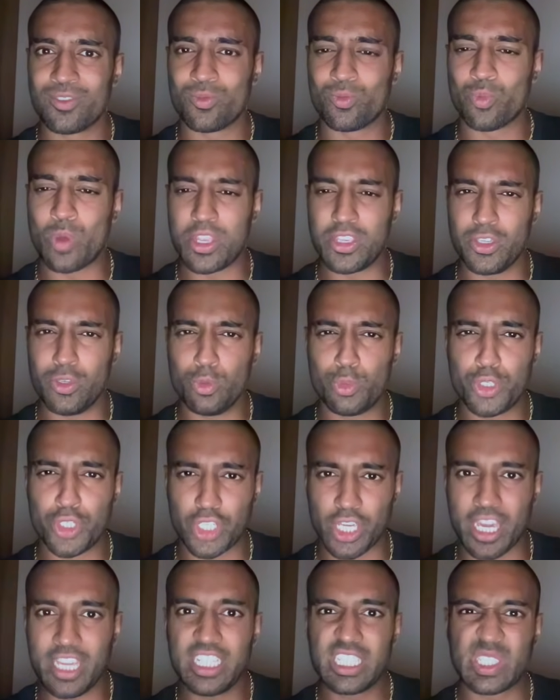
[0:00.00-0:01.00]
When you
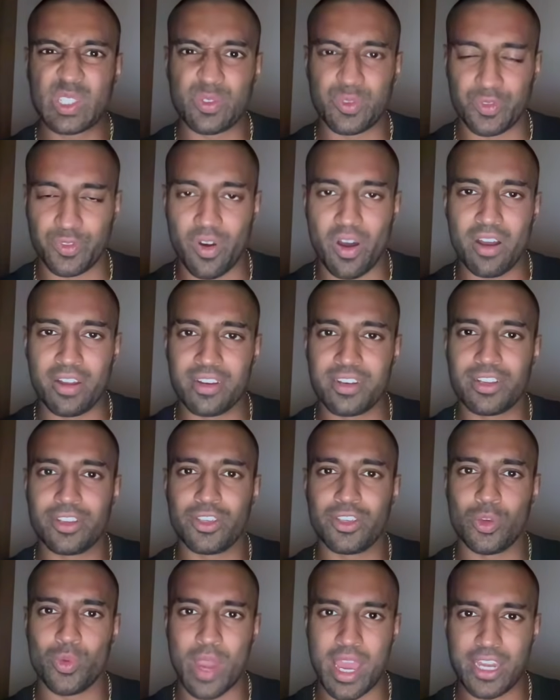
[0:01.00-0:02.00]
chase fun,
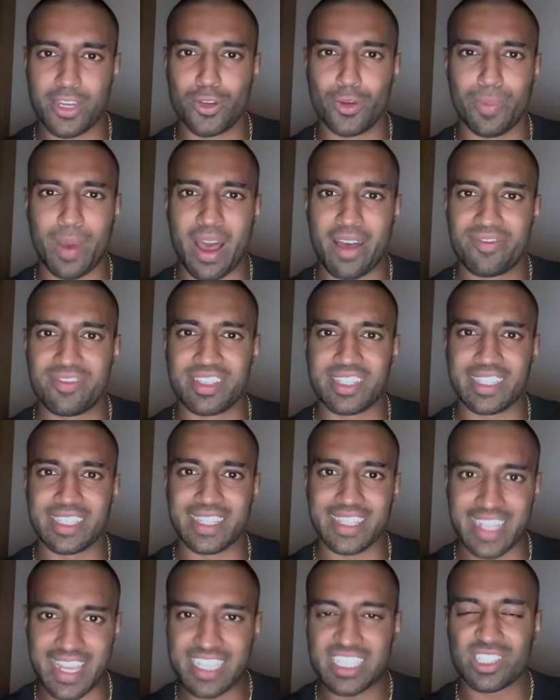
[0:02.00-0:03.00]
you end up
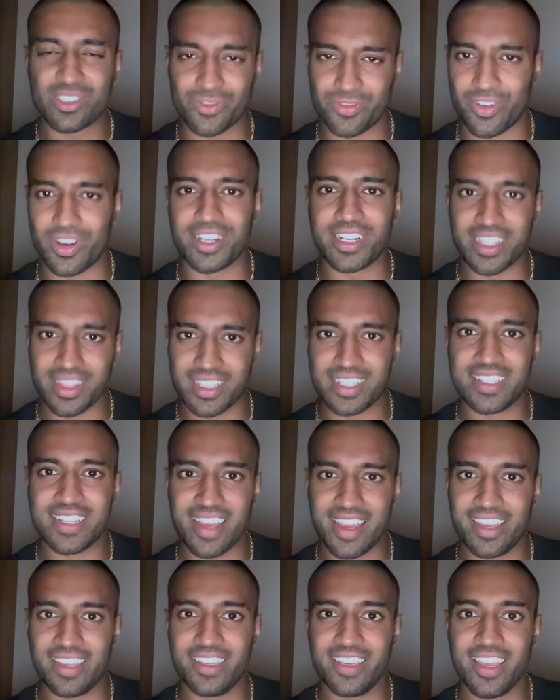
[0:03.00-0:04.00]
having less fun in the
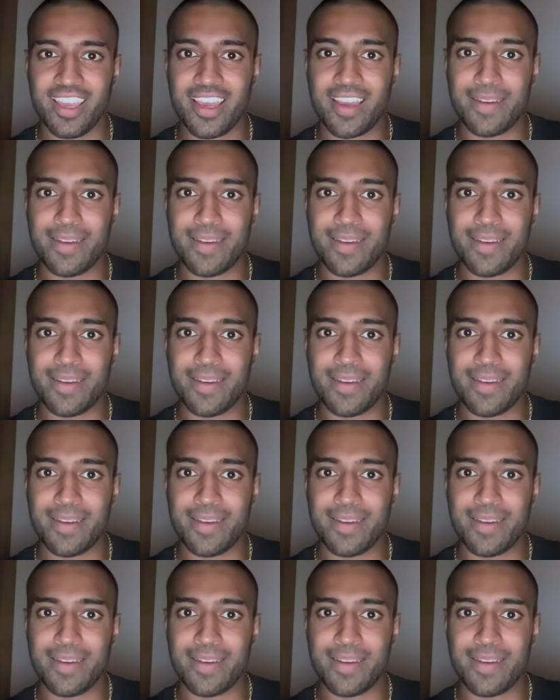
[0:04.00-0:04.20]
day